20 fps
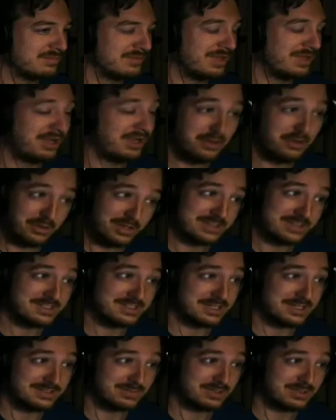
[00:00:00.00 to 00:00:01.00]
I know that's
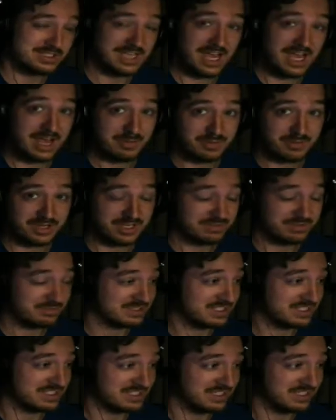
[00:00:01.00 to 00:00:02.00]
not what's happening, but
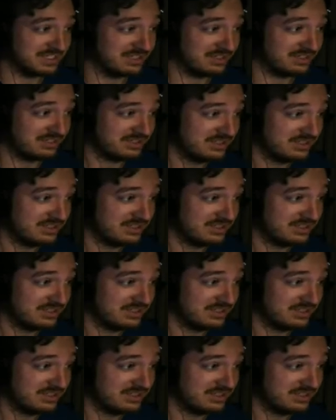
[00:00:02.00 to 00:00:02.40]
still.